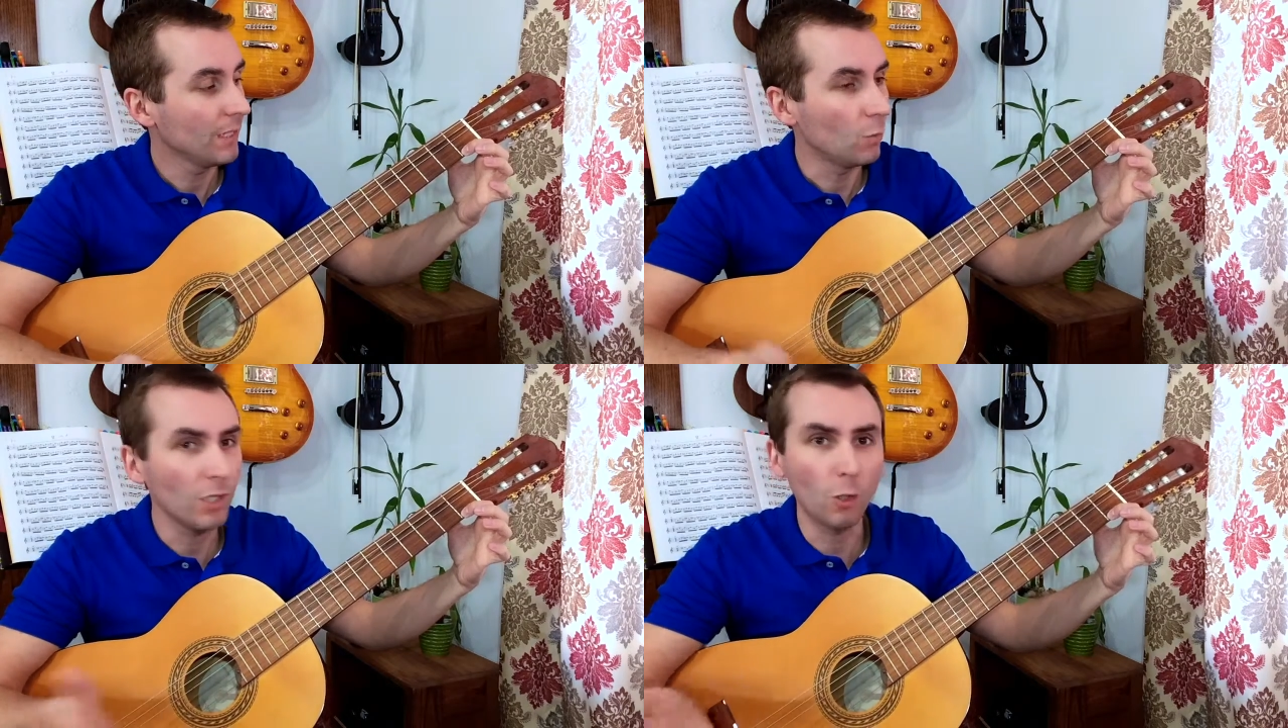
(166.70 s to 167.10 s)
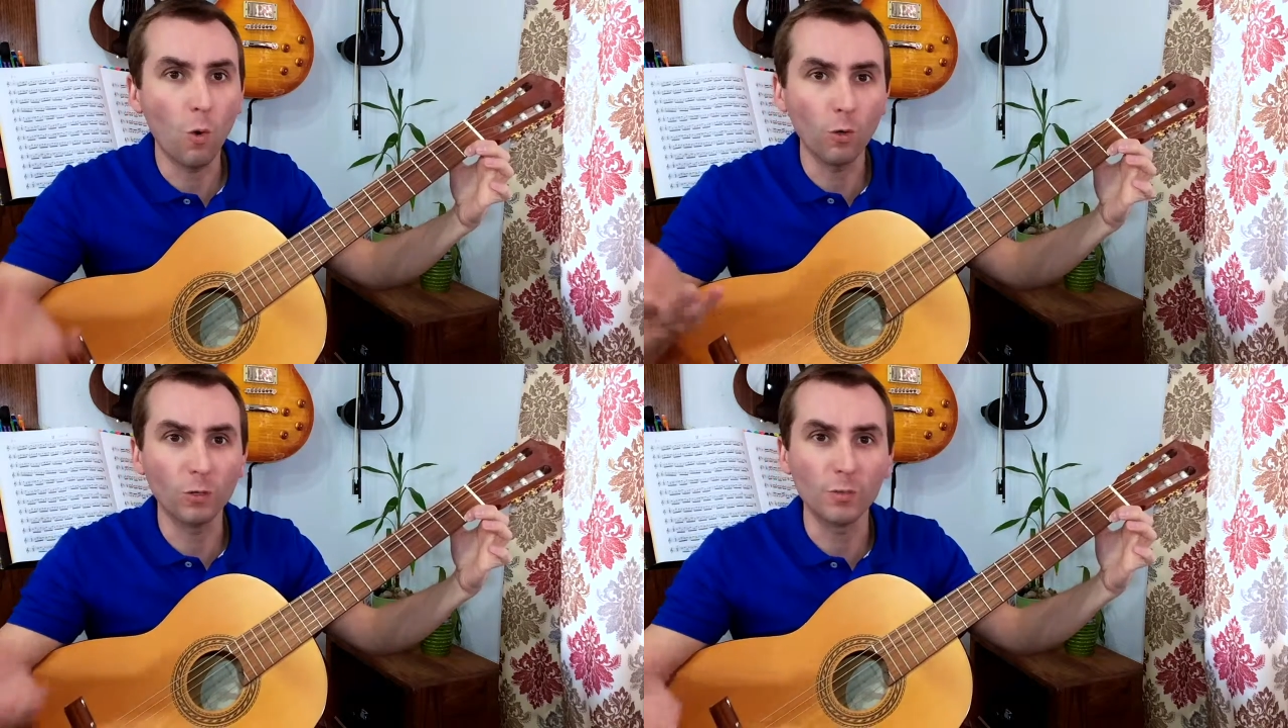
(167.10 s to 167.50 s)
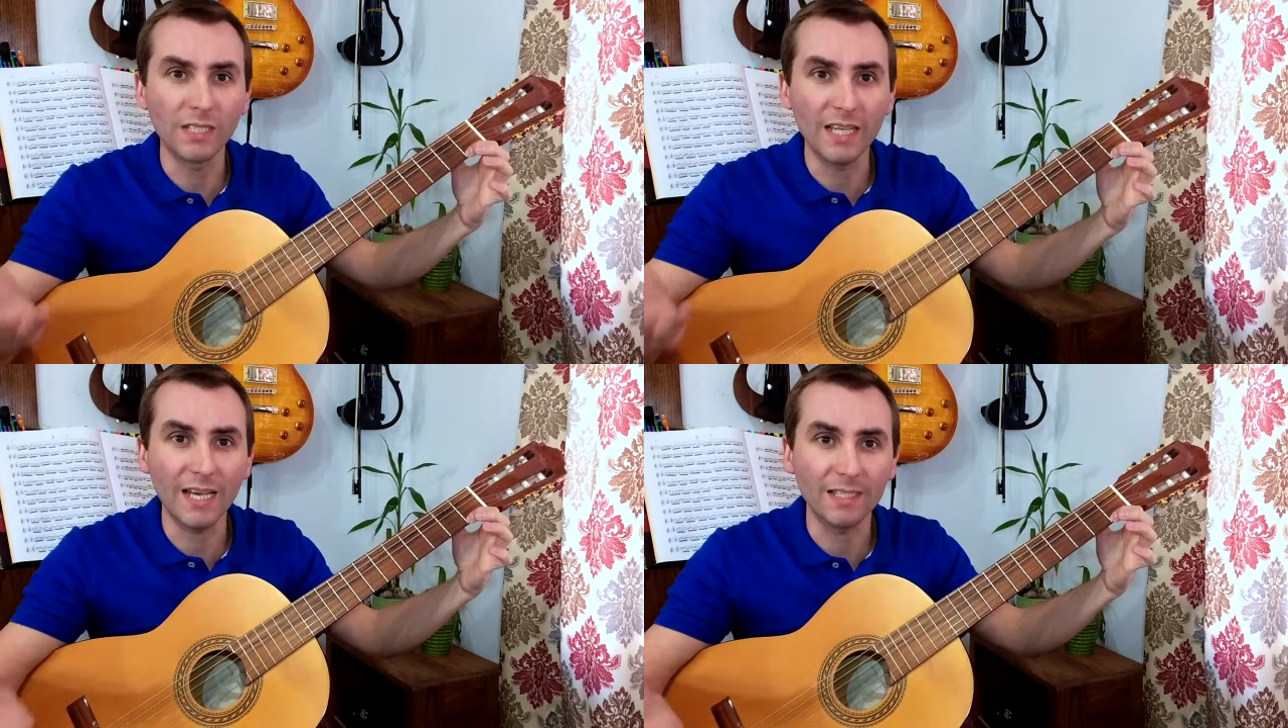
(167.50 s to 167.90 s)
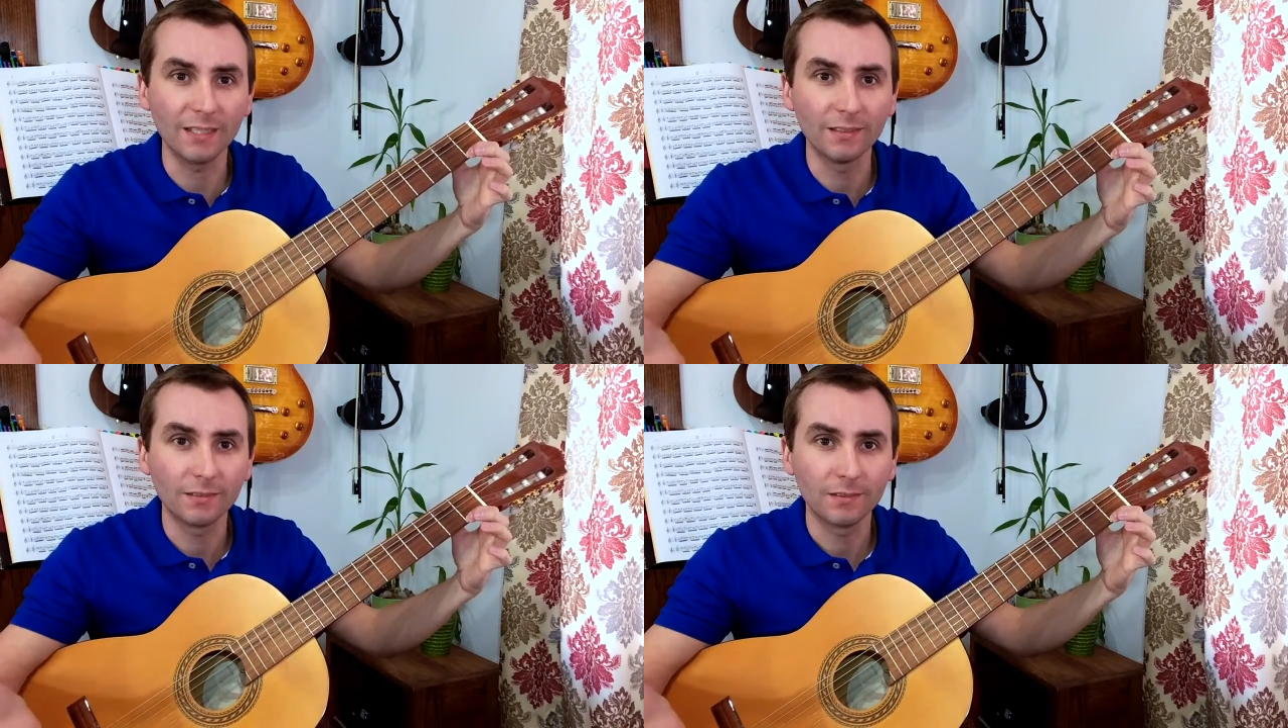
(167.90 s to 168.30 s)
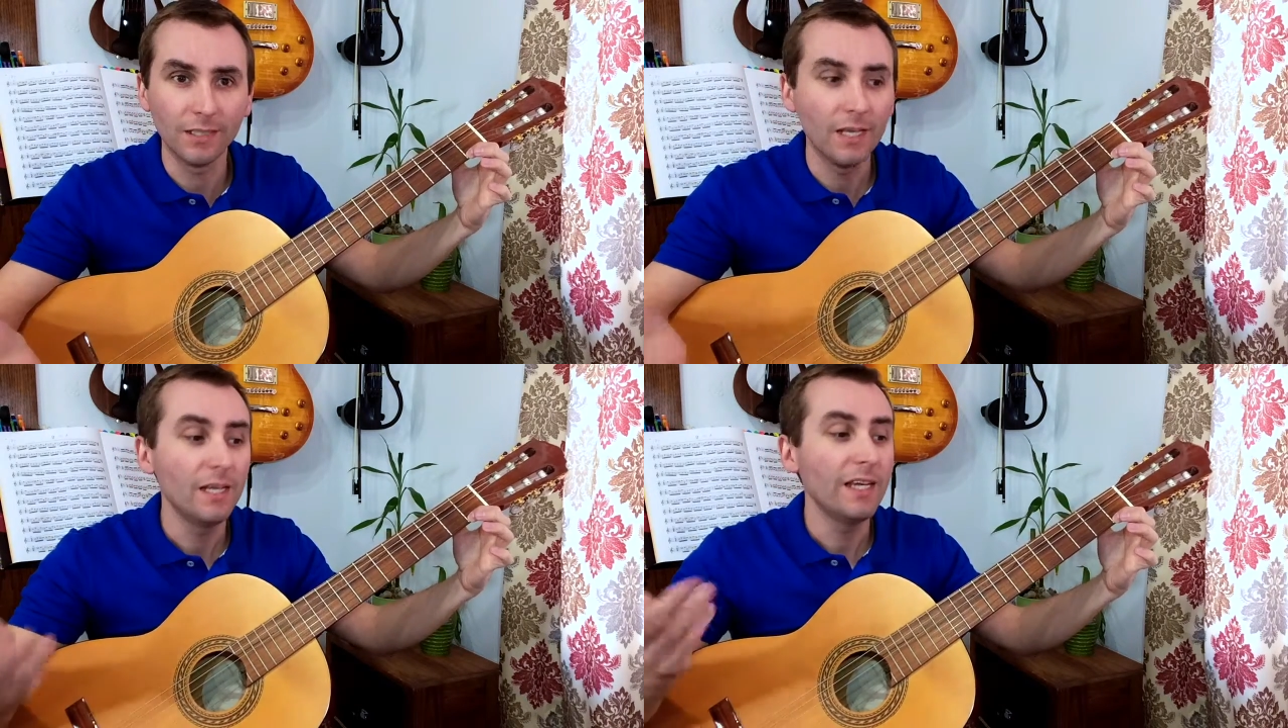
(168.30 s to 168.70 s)
What chord was that?
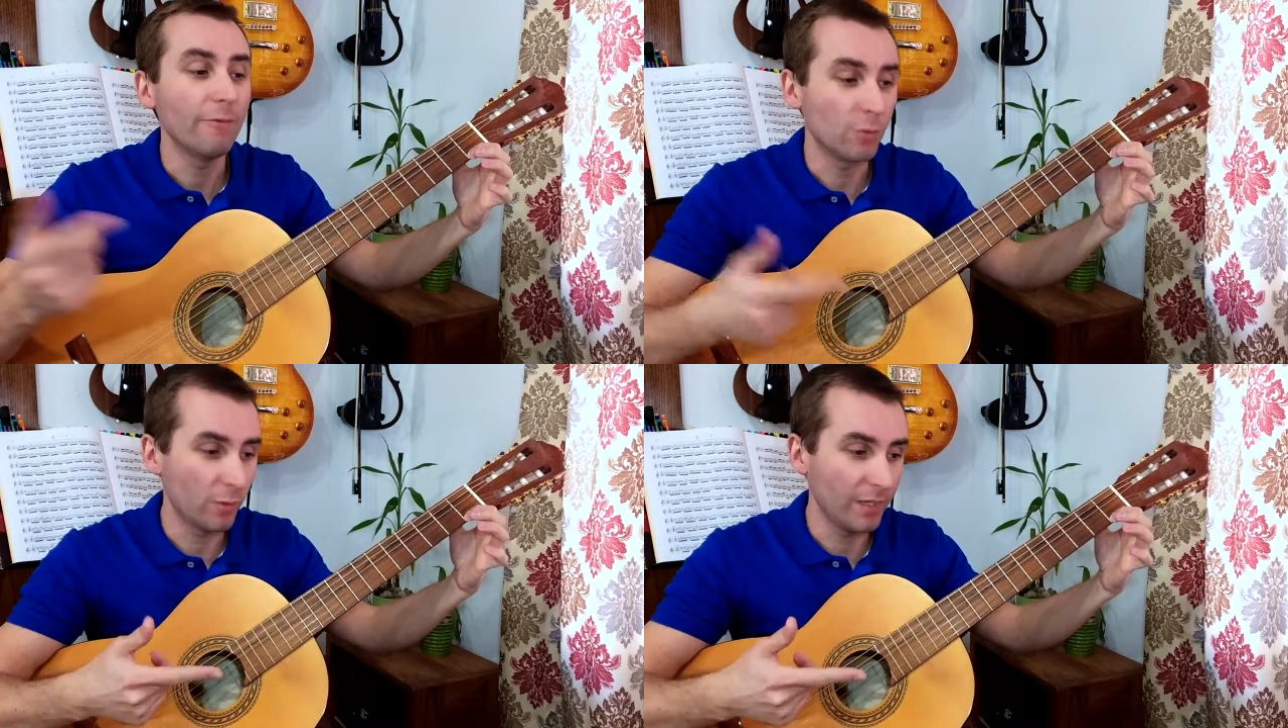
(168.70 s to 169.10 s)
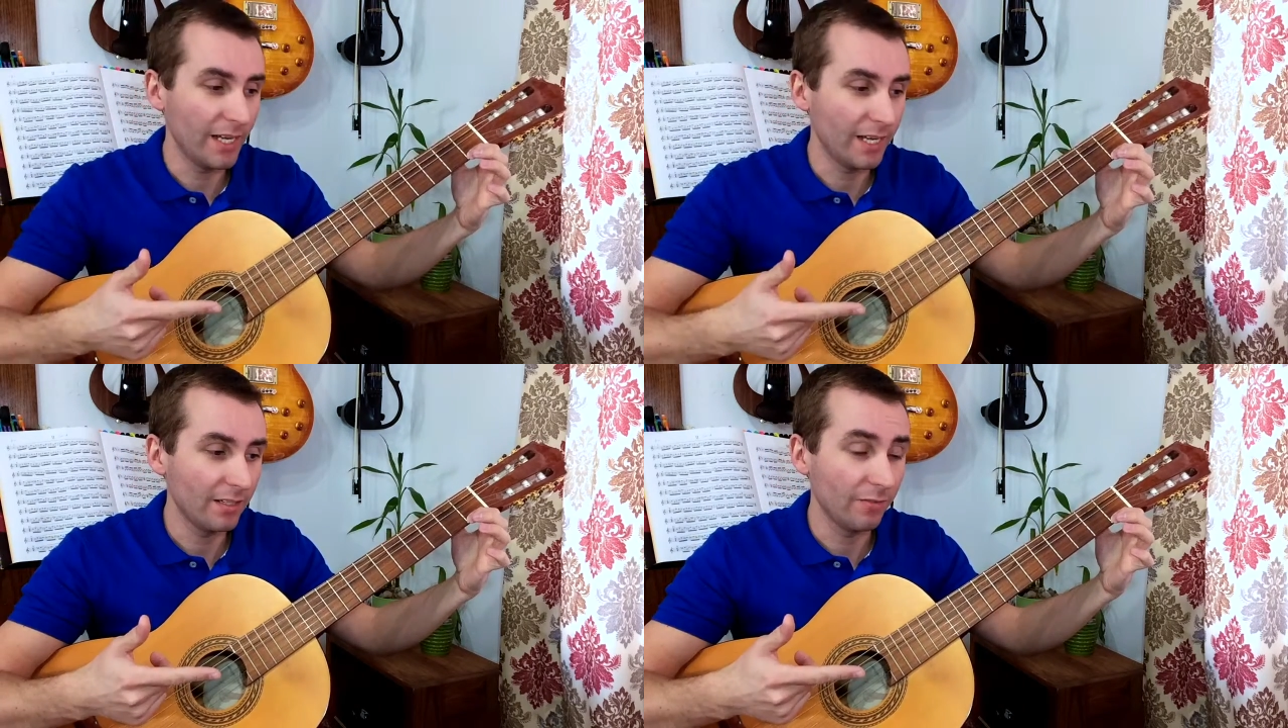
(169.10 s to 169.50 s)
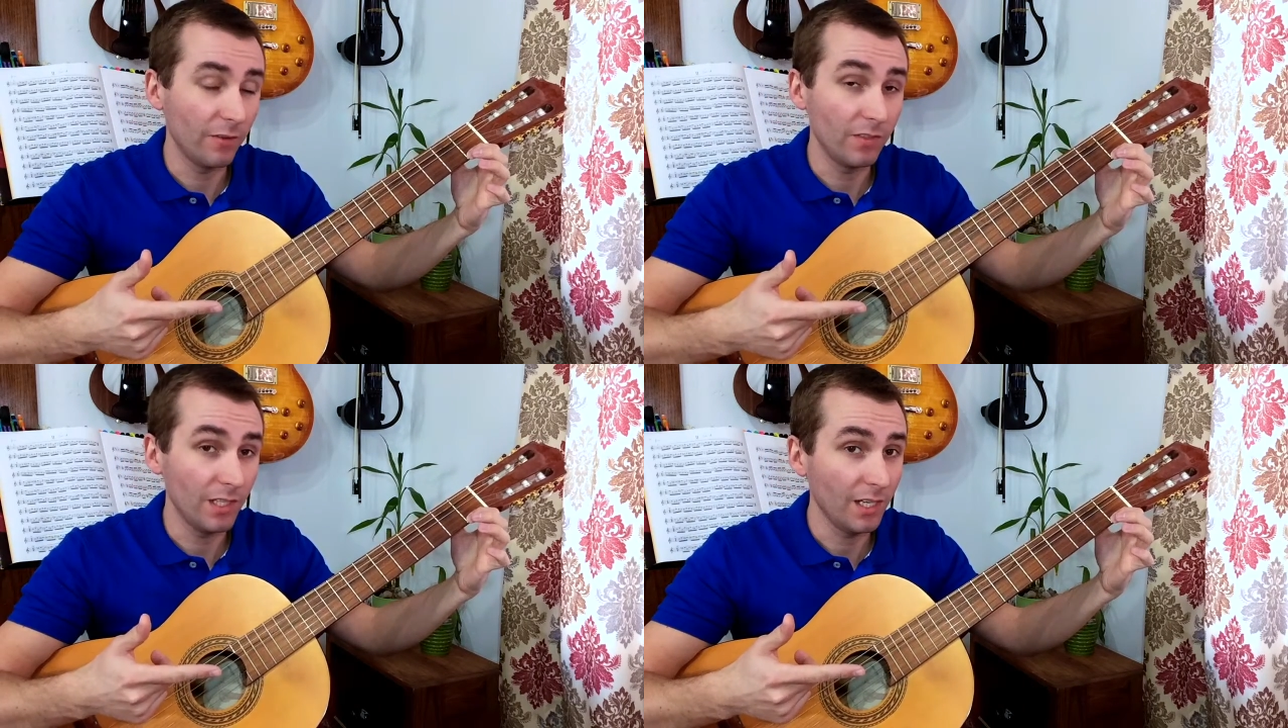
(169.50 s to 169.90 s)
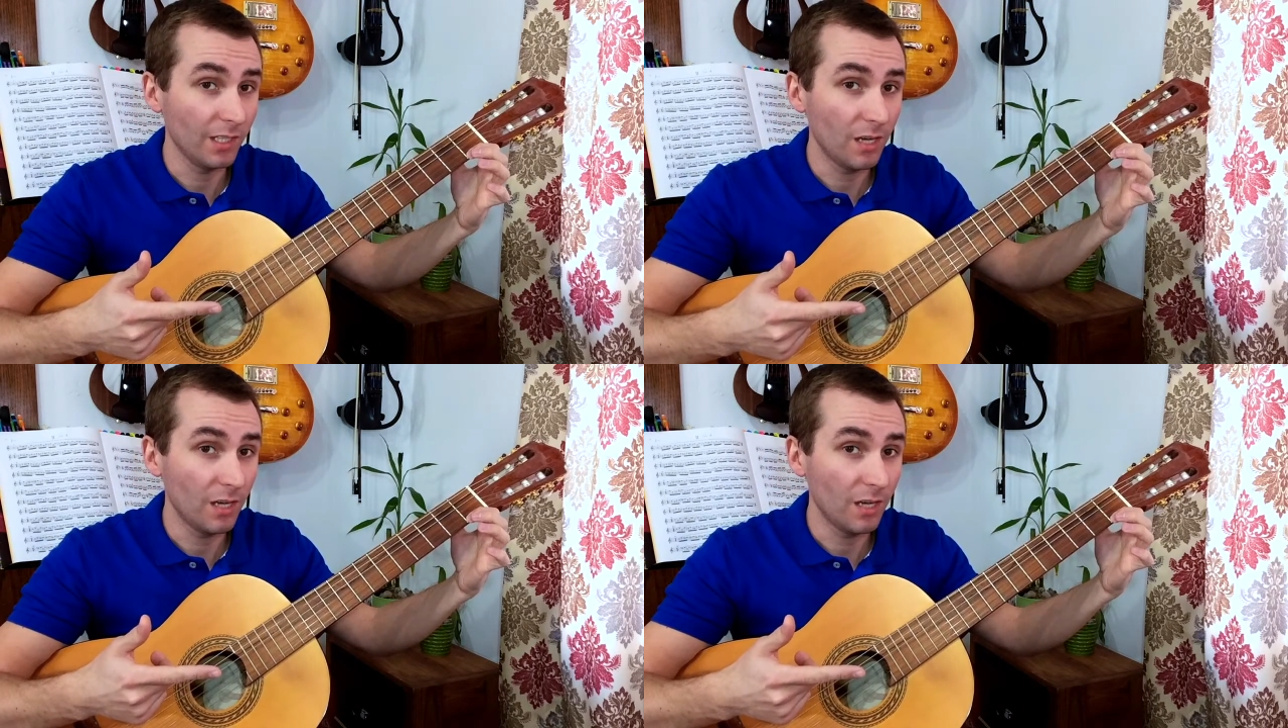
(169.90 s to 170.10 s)
It was one we had in 58,